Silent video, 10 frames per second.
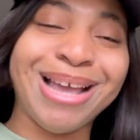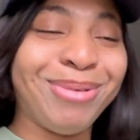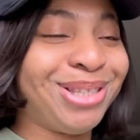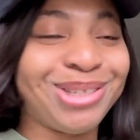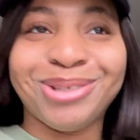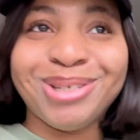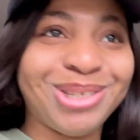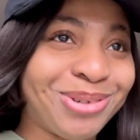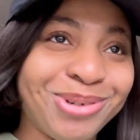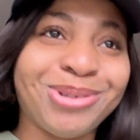I'm going to do in
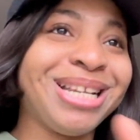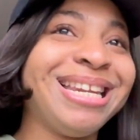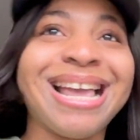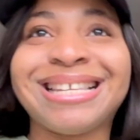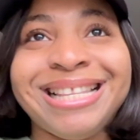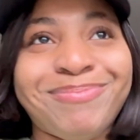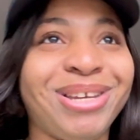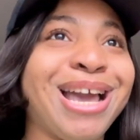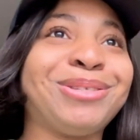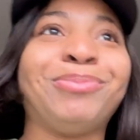school. So the next clip
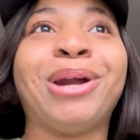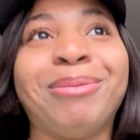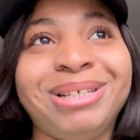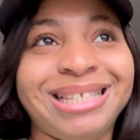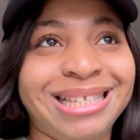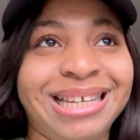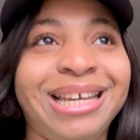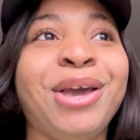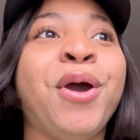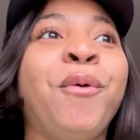you guys will probably
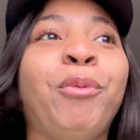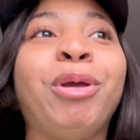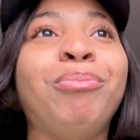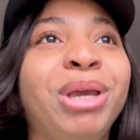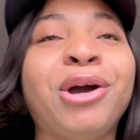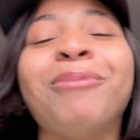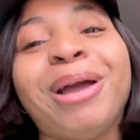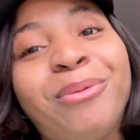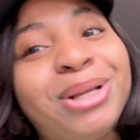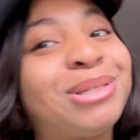see will be me on
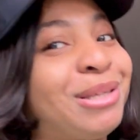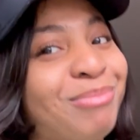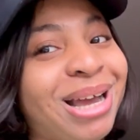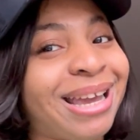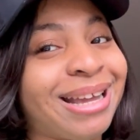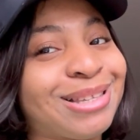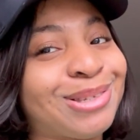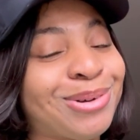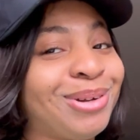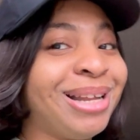my way to the market.
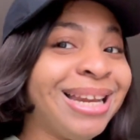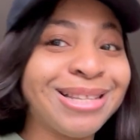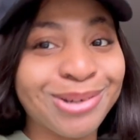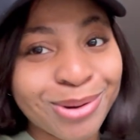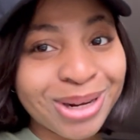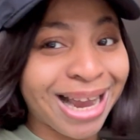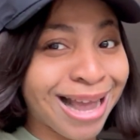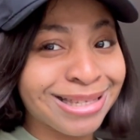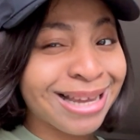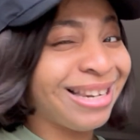So let's go. Like
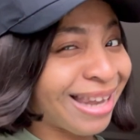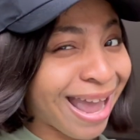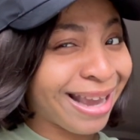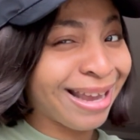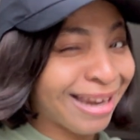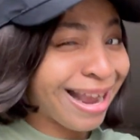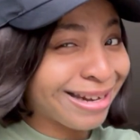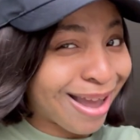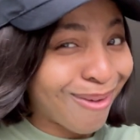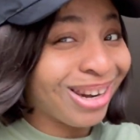I said, like, like
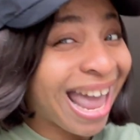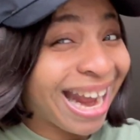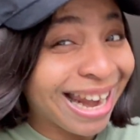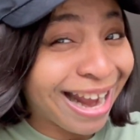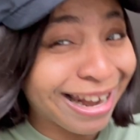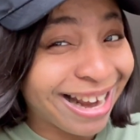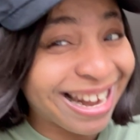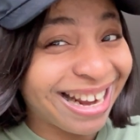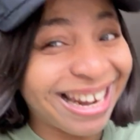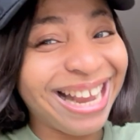now, like, like, like,
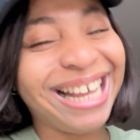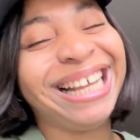like, like.